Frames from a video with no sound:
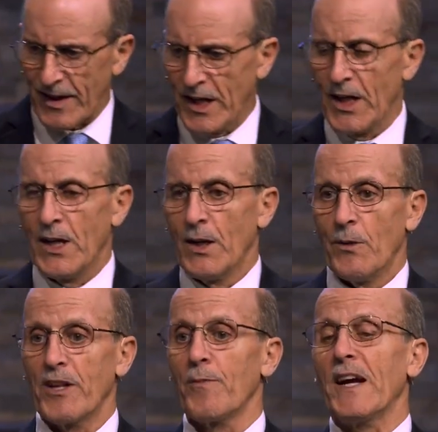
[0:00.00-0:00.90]
And
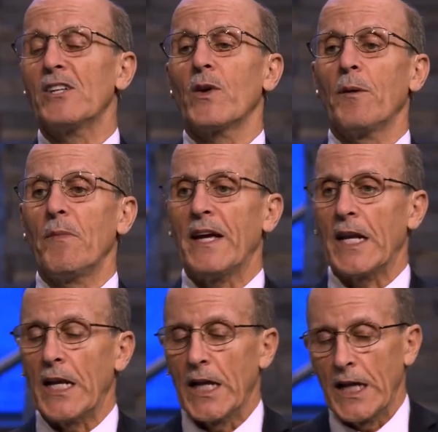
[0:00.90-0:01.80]
what does my dream
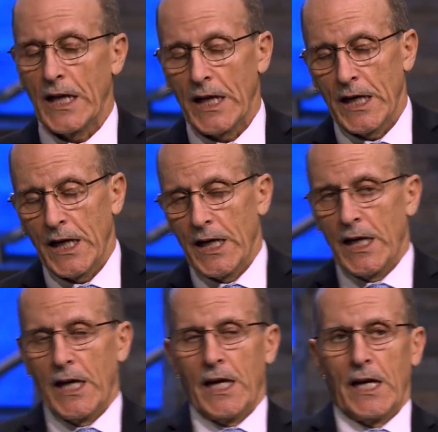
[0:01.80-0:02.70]
mean?
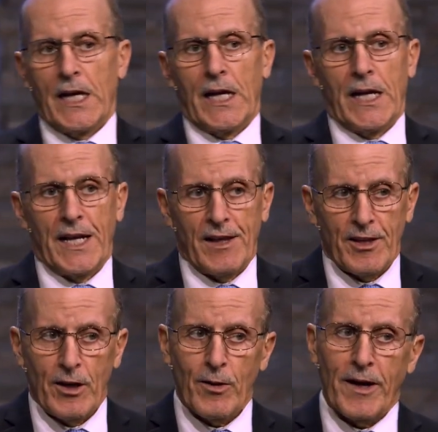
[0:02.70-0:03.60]
And he
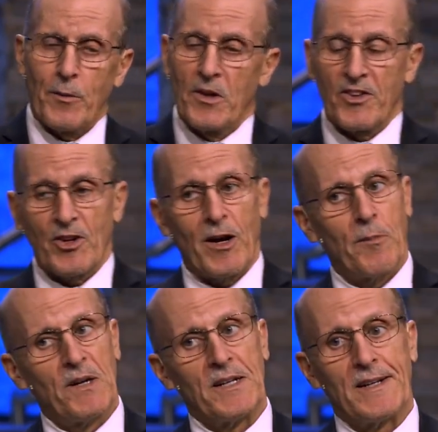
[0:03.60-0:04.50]
said, All right, well,
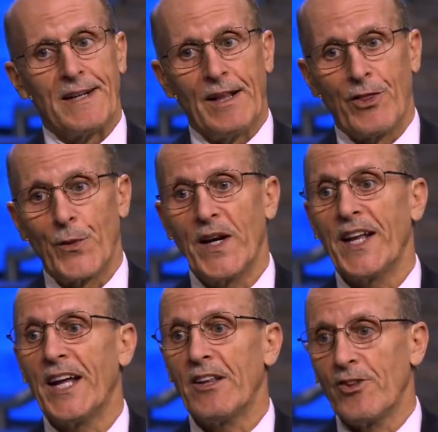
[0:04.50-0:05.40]
sorry, but in three
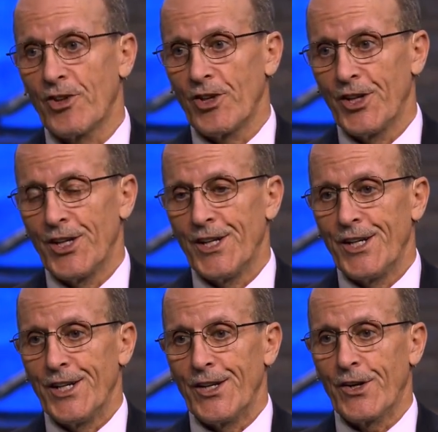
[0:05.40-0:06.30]
days,
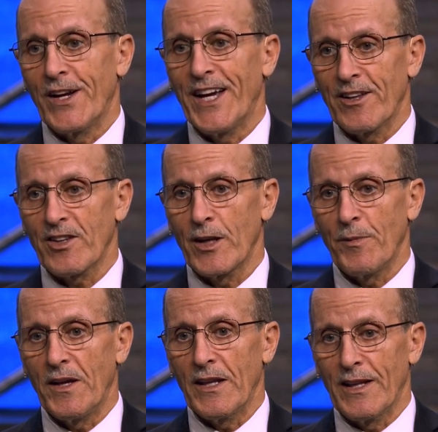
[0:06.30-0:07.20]
your head is going
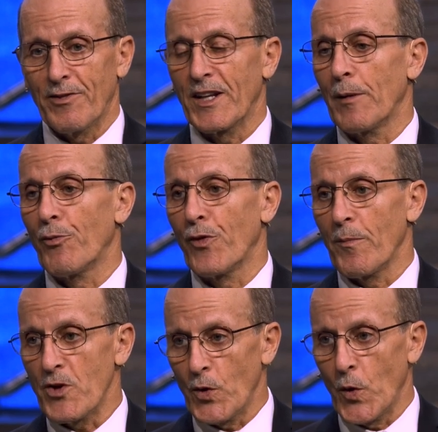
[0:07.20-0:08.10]
to be lifted up
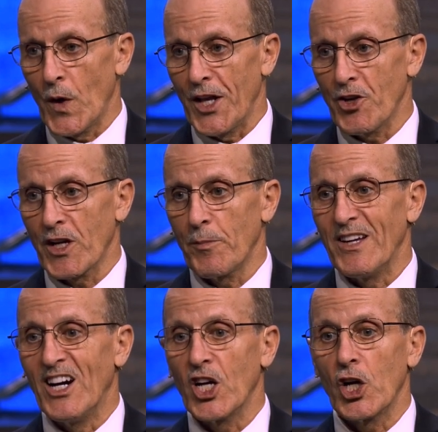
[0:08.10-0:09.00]
from you, and you're going to
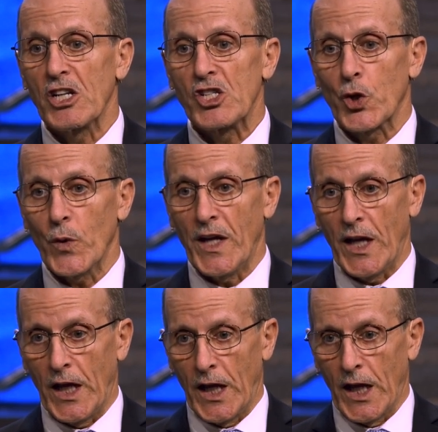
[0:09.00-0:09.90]
be hung on a tree.